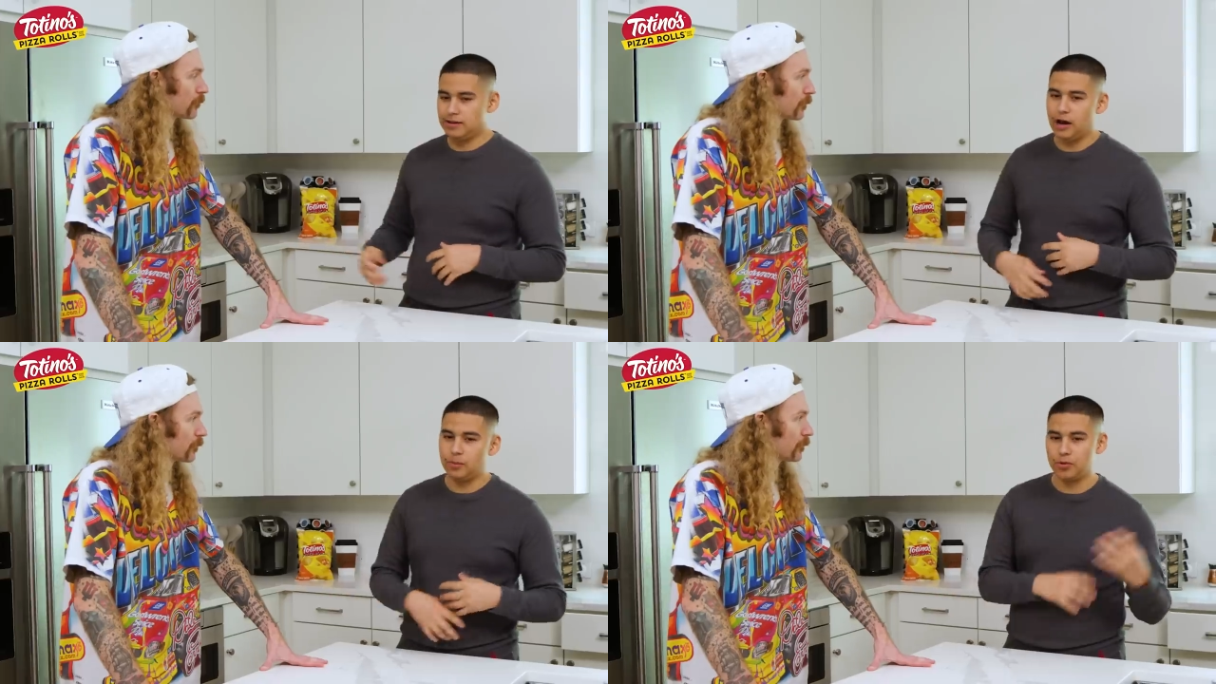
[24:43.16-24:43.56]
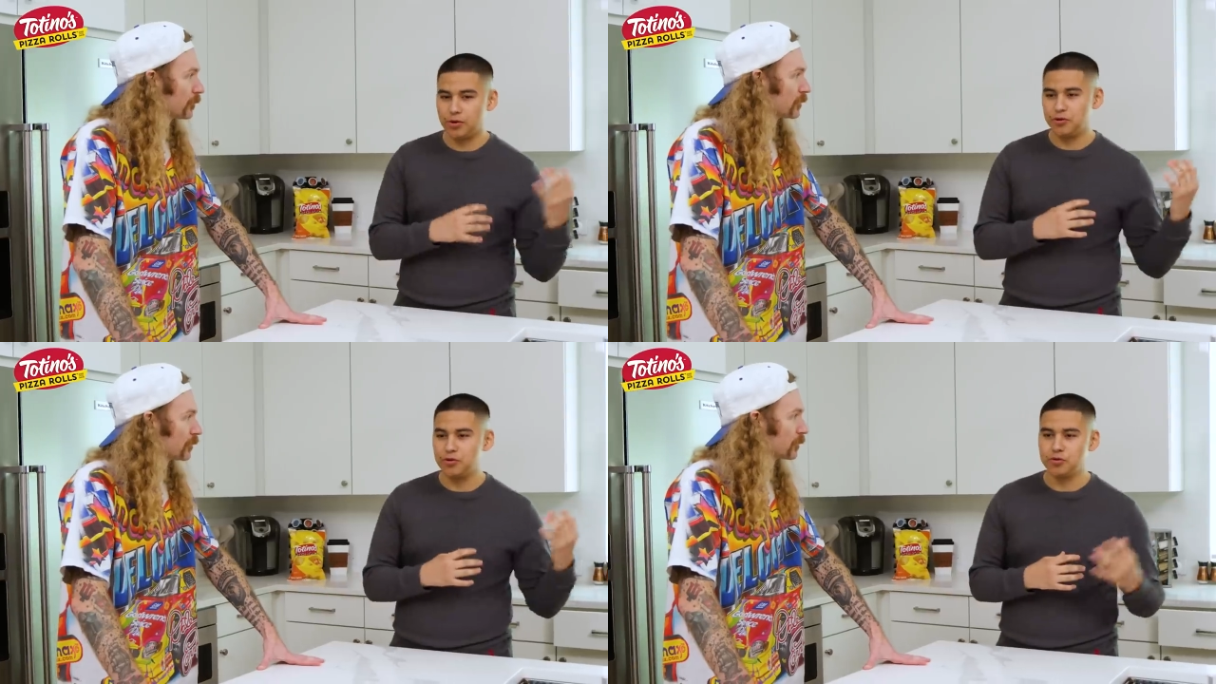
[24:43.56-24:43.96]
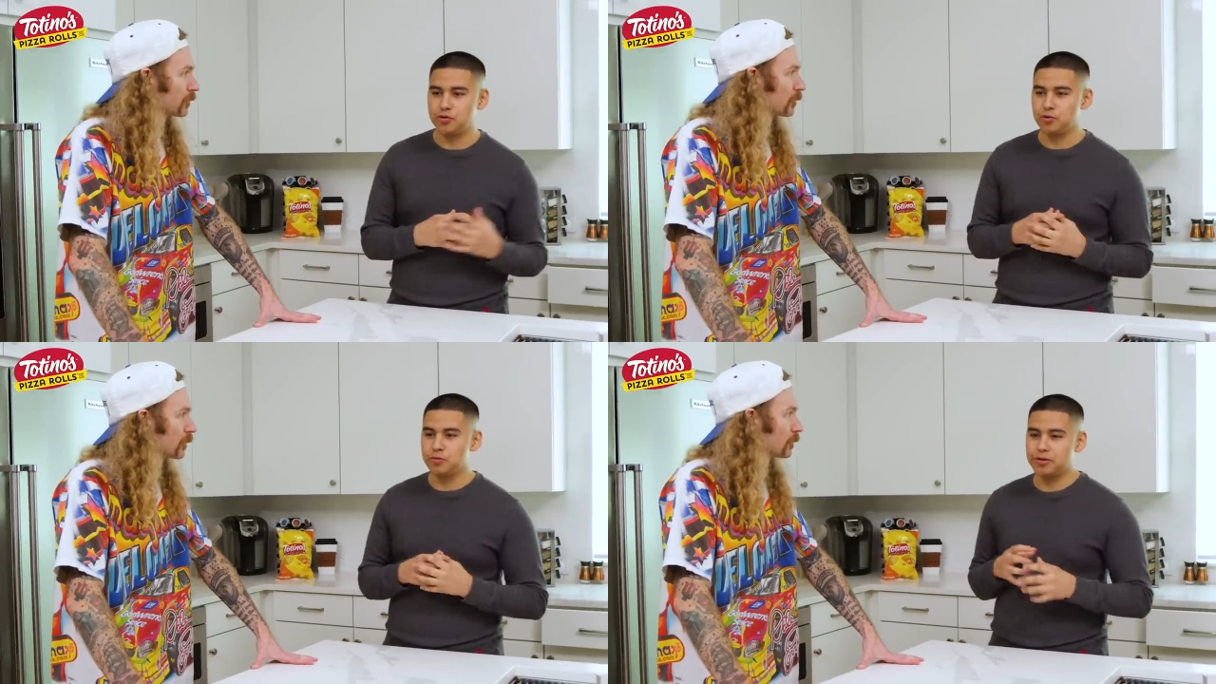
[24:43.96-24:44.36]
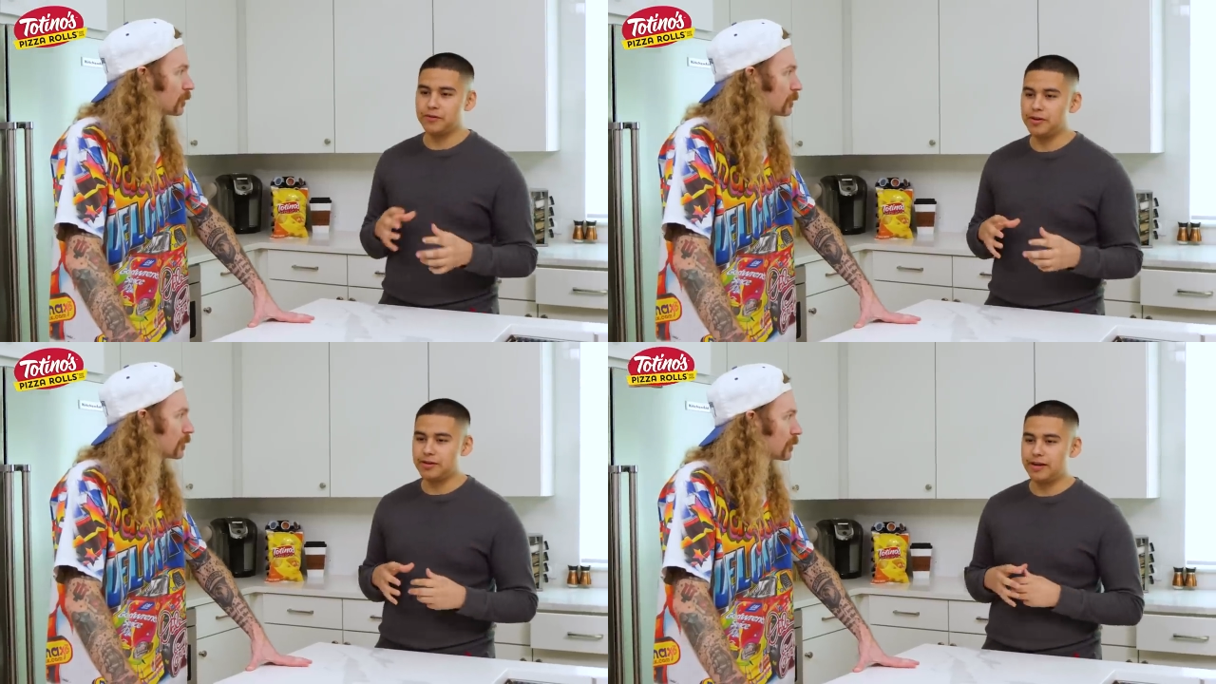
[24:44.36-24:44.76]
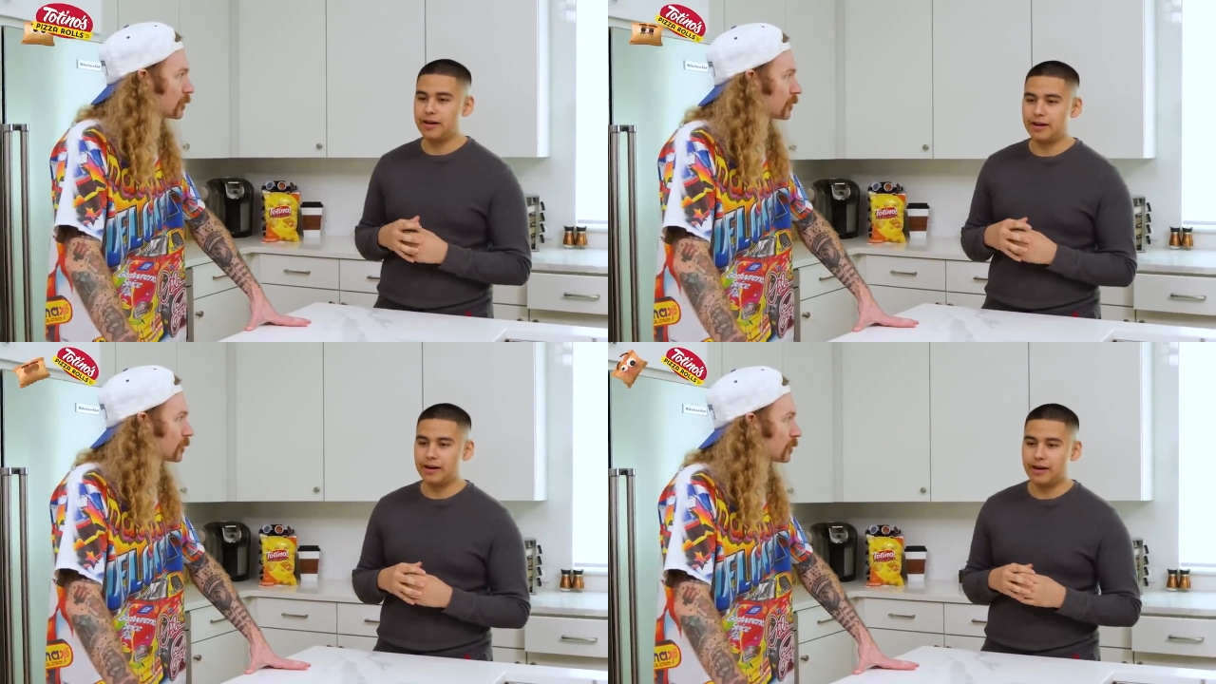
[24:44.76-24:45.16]
Speaker 1: upload on YouTube, stuff like
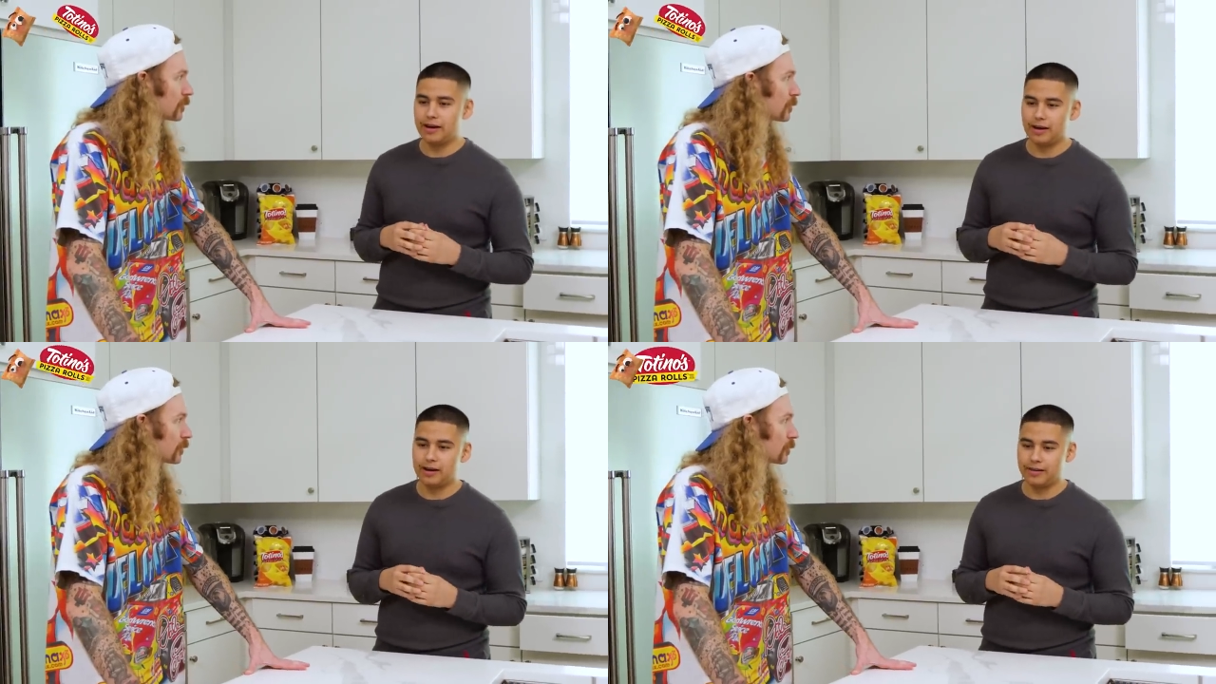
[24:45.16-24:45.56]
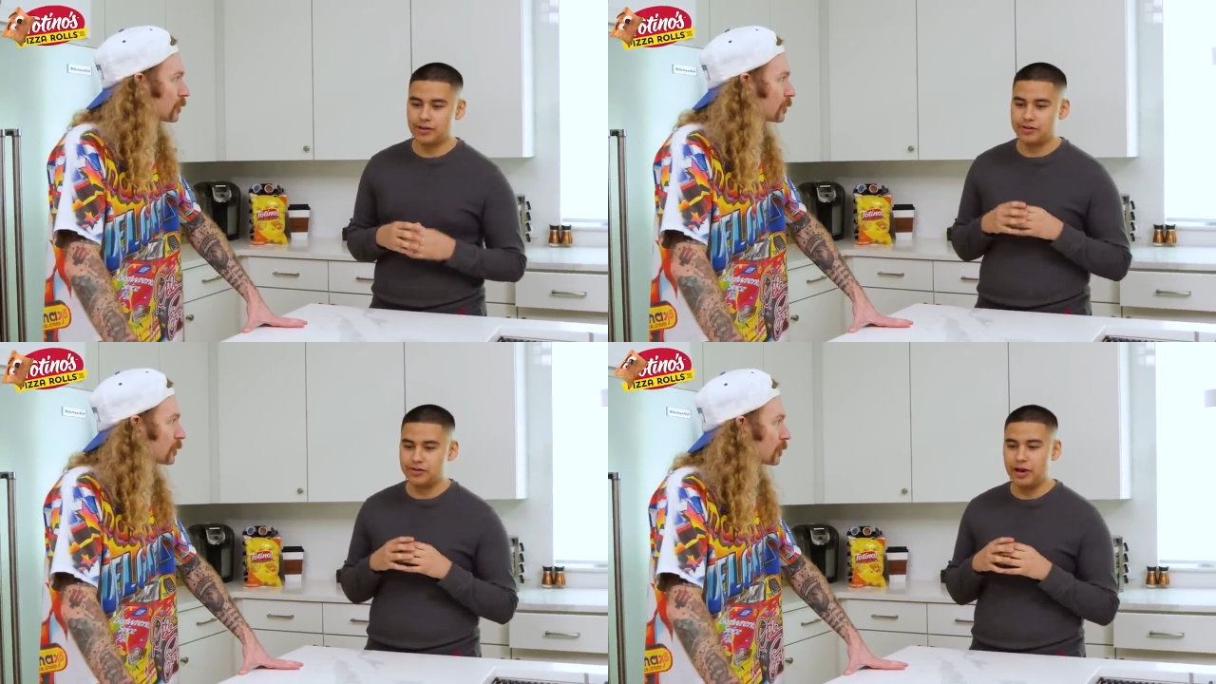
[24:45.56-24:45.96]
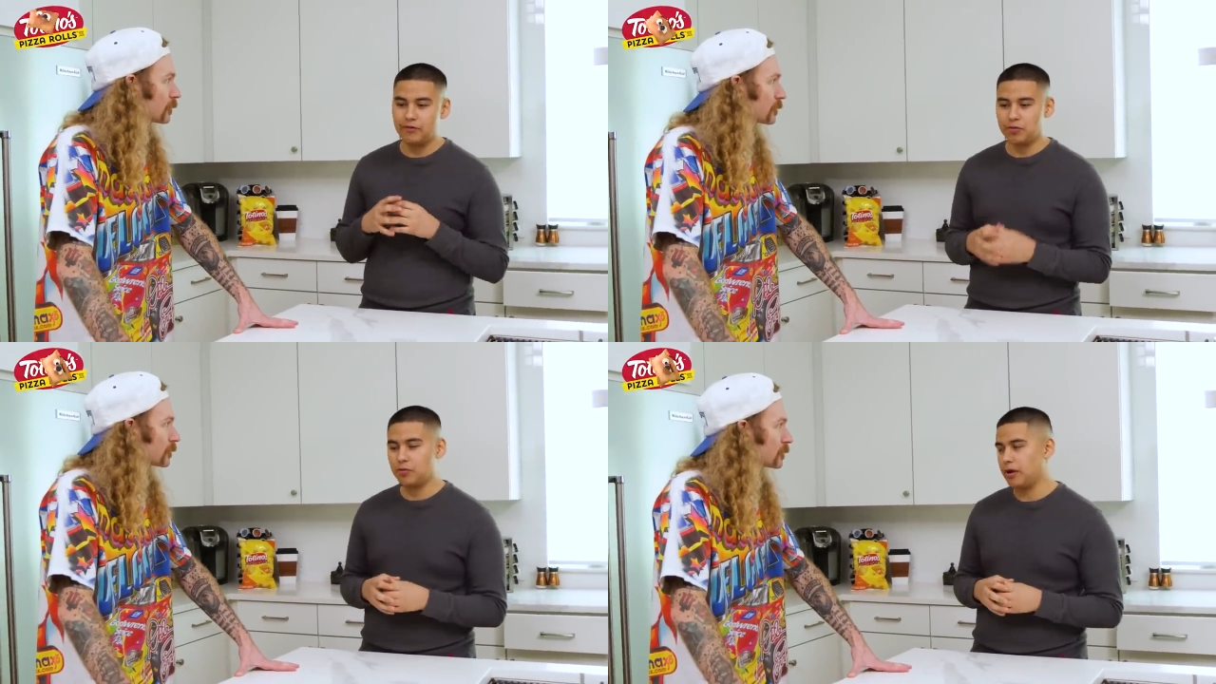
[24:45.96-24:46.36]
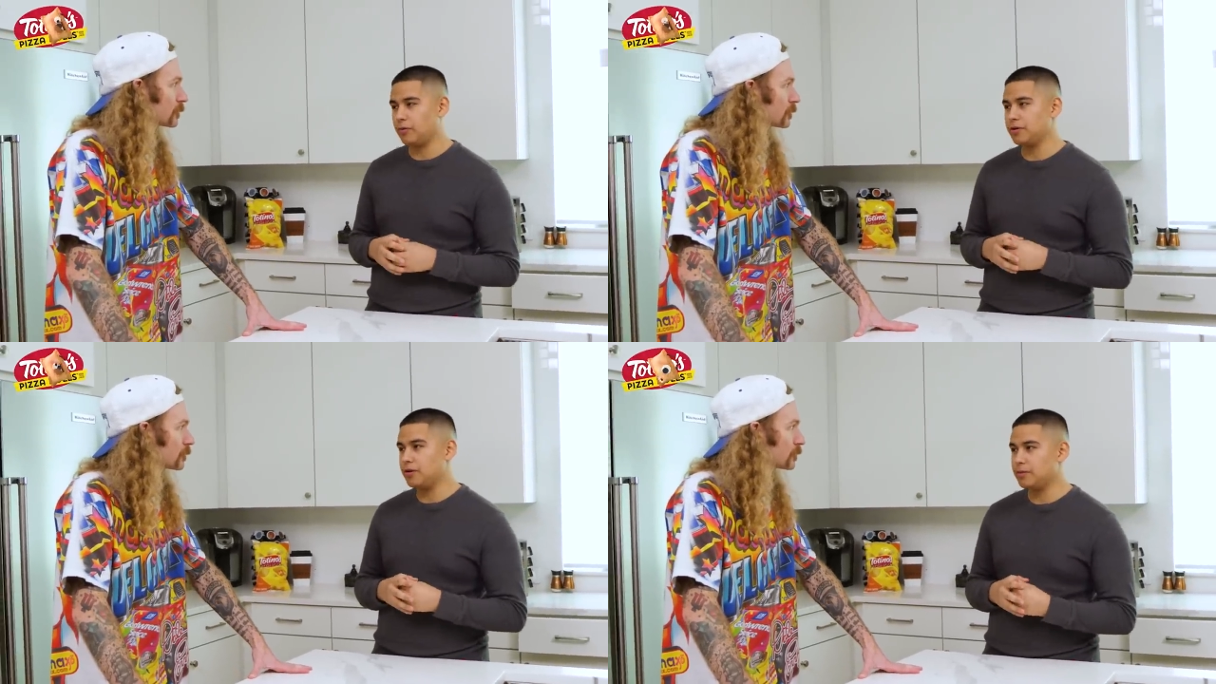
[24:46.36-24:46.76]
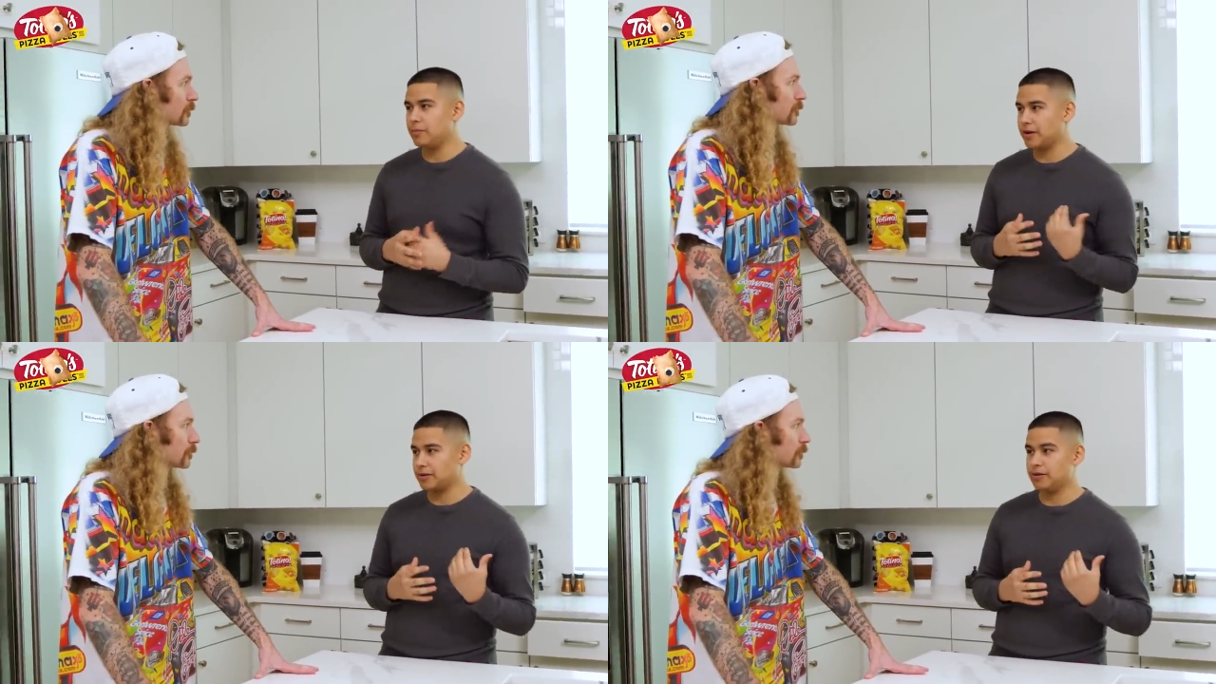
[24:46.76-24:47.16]
that. That's definitely what I would have done back